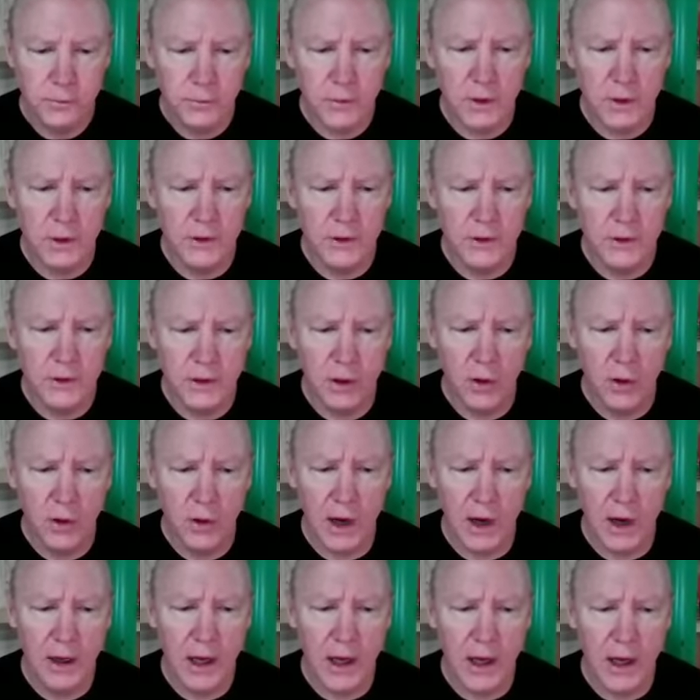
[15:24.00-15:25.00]

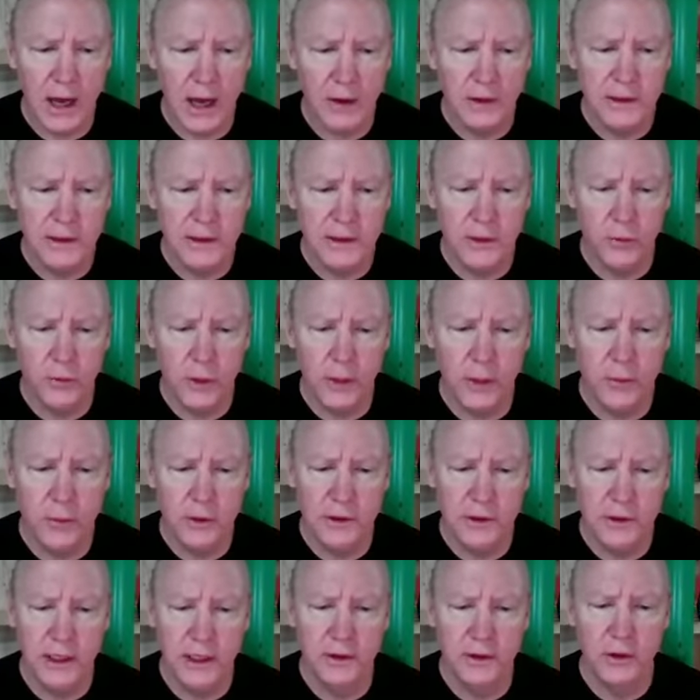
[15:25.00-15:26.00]
so how does it
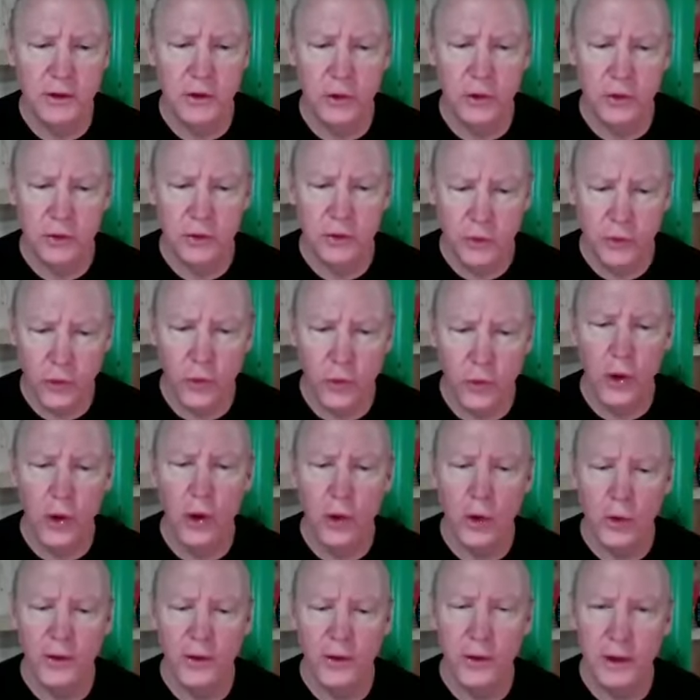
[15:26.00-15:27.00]
represent the
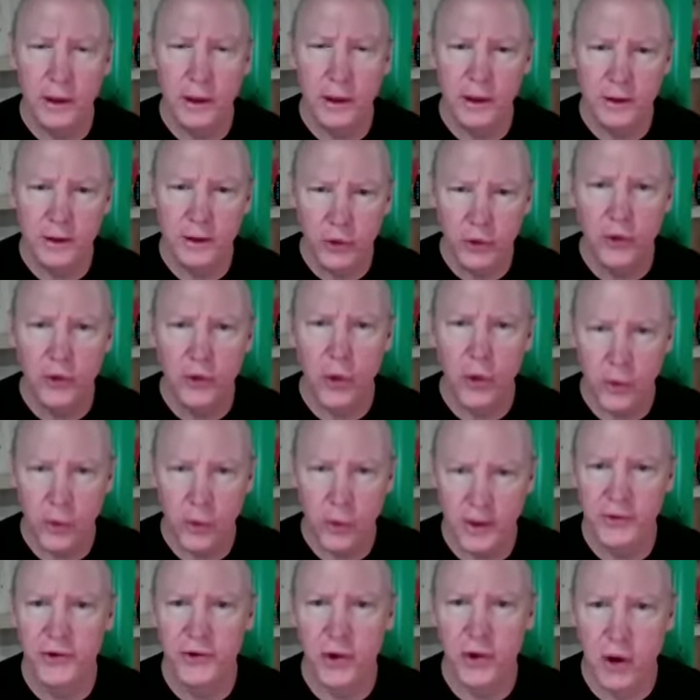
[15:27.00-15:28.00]
growth, your growth
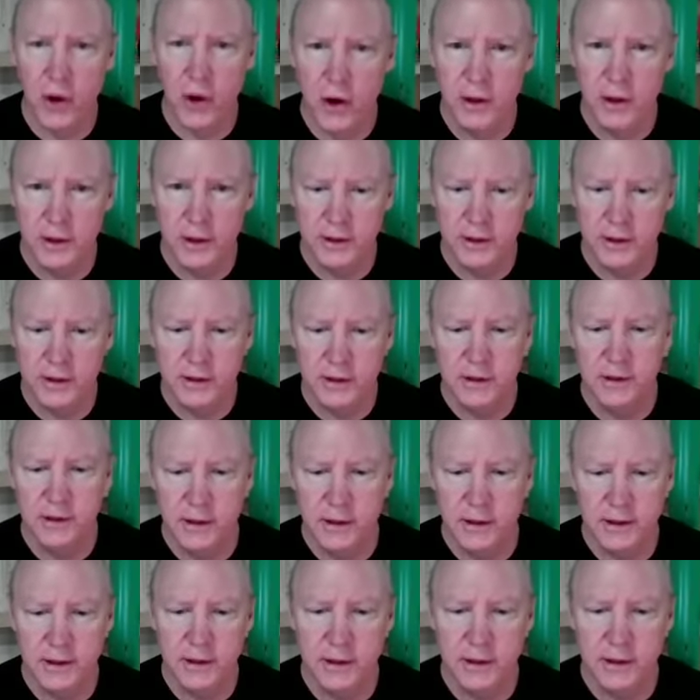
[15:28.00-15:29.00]
as an artist,
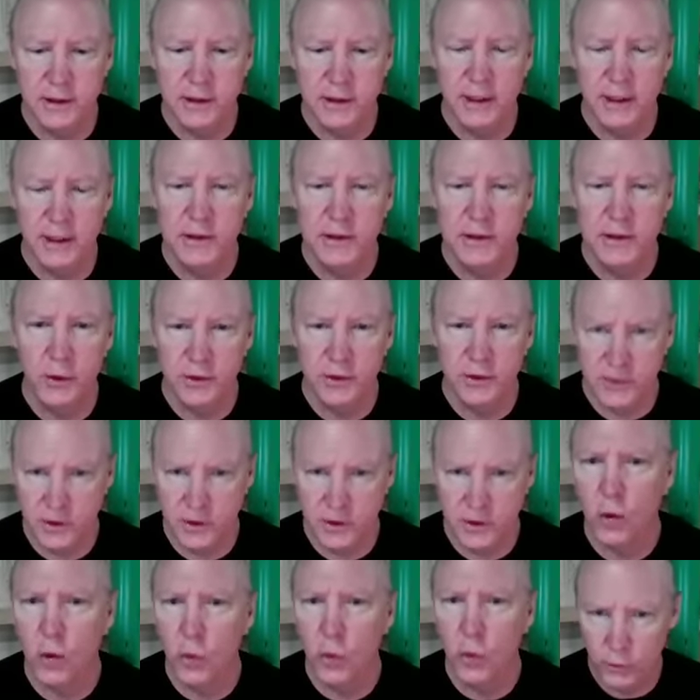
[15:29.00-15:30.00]
since It Takes One to
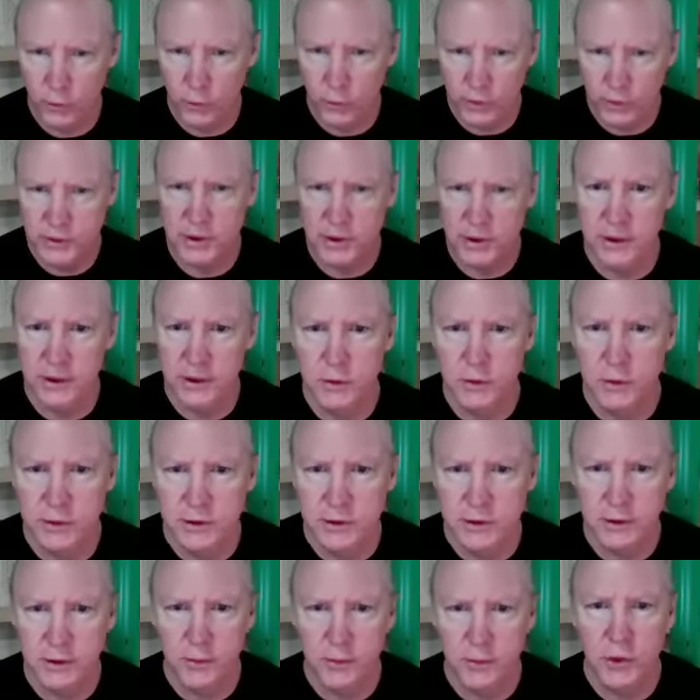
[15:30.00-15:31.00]
Know One, which I think was
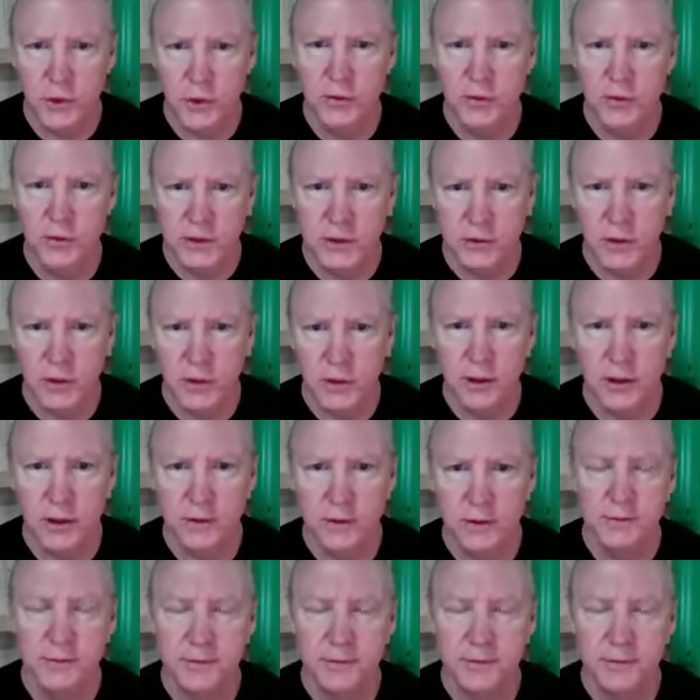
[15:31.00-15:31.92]
the previous record?